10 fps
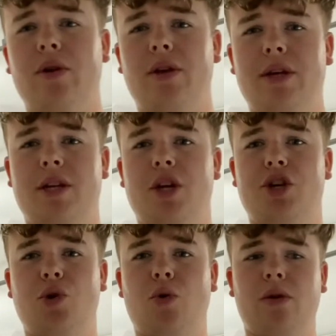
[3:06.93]
this
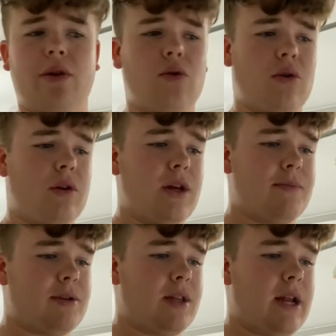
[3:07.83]
short little
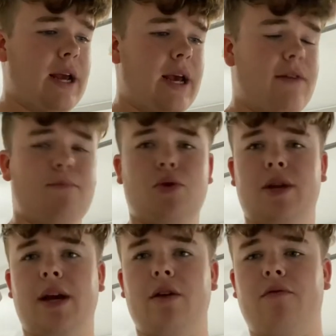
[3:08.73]
clips that I had put
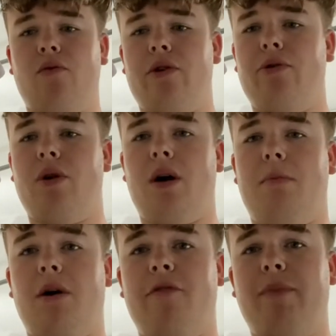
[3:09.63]
together for you
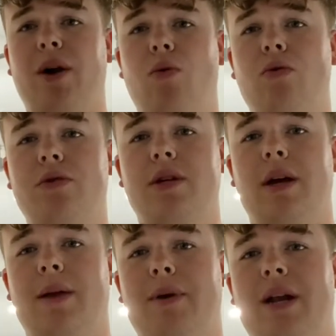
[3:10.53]
um, of my corals
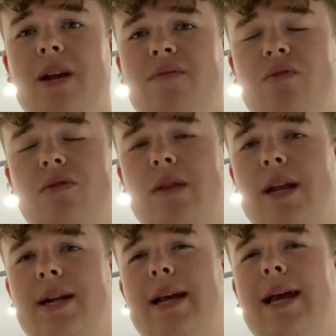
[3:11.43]
and my
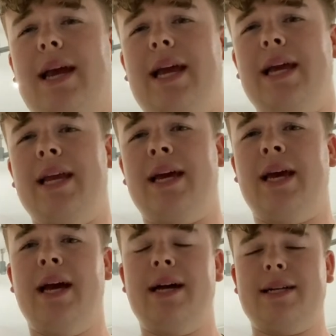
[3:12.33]
non-photosynthetic tank eating
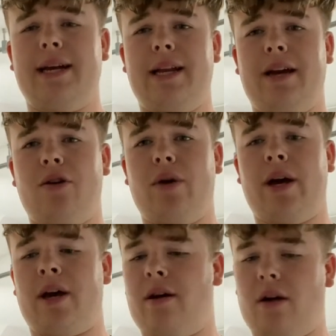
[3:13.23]

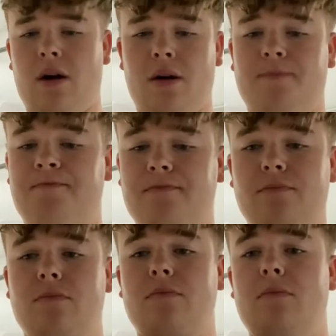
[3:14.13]
TDOA. Um,
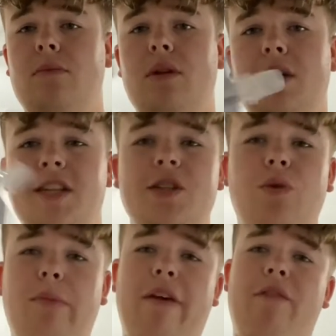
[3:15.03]
this is one
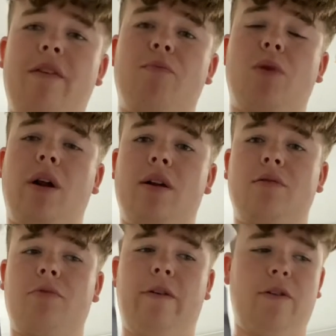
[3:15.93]
of my favorite products
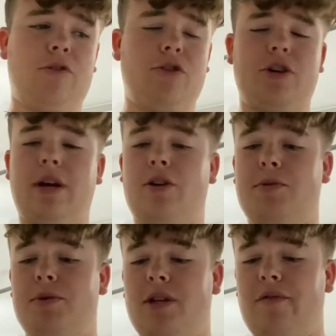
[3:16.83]
from Reef Nutrition now
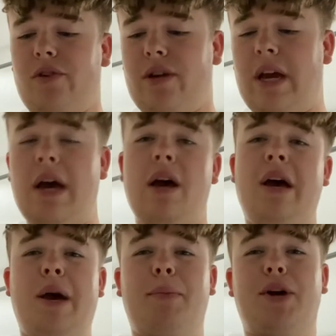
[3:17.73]
specifically
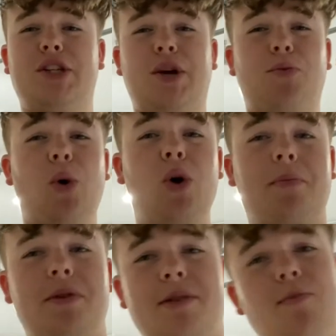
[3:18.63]
because I woke up
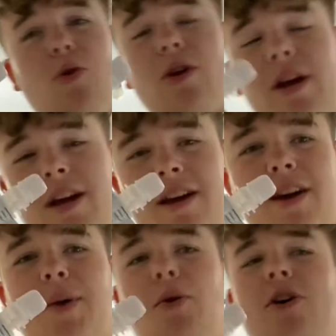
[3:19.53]
this morning,
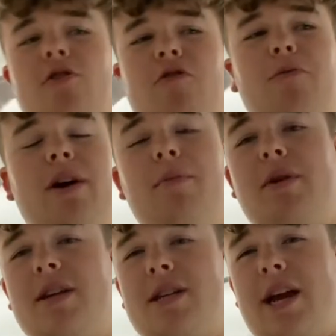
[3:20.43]
walked over my
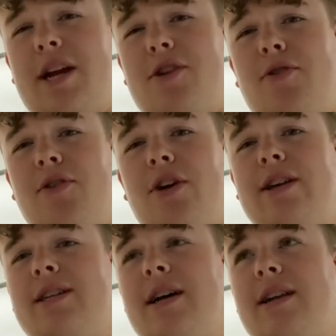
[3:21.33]
NPS tank and turned the
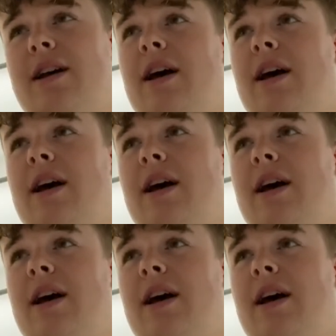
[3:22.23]
lights on,